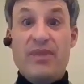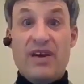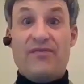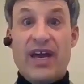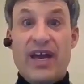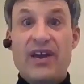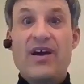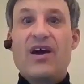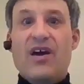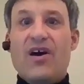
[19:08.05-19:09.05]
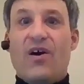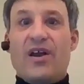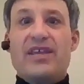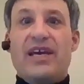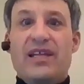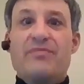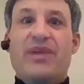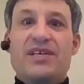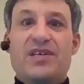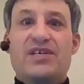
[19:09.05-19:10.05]
be a fan on a daily
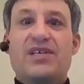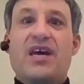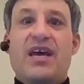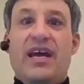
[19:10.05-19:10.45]
basis.